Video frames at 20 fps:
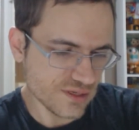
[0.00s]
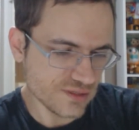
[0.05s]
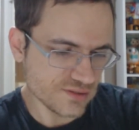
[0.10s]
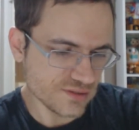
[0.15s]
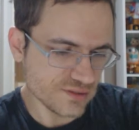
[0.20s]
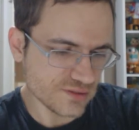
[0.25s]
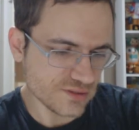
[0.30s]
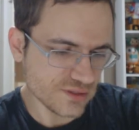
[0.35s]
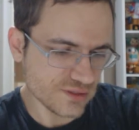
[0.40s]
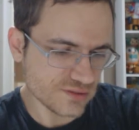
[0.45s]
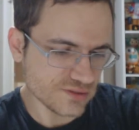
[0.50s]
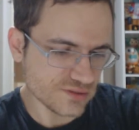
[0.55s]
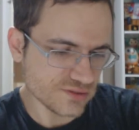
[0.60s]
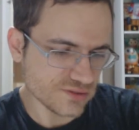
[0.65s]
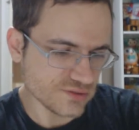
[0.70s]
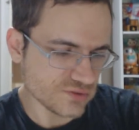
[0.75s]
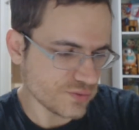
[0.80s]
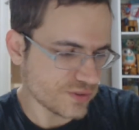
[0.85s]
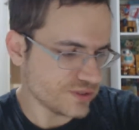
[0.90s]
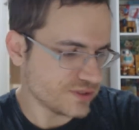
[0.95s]
18,
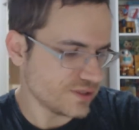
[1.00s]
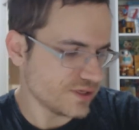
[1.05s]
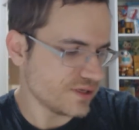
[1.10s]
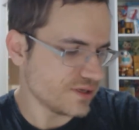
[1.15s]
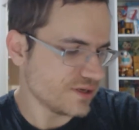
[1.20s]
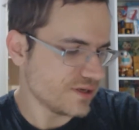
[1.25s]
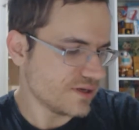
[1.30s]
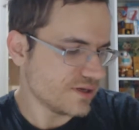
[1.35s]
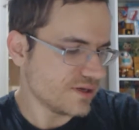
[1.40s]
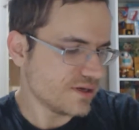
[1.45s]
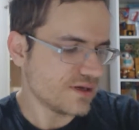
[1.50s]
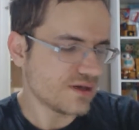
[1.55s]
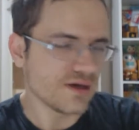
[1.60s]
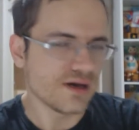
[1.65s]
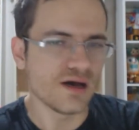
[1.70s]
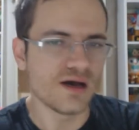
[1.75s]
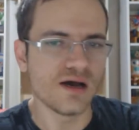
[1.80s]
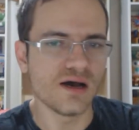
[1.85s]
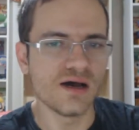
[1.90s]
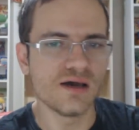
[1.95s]
19, 20?
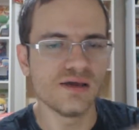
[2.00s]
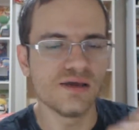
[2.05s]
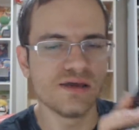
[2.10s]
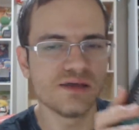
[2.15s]
Ah,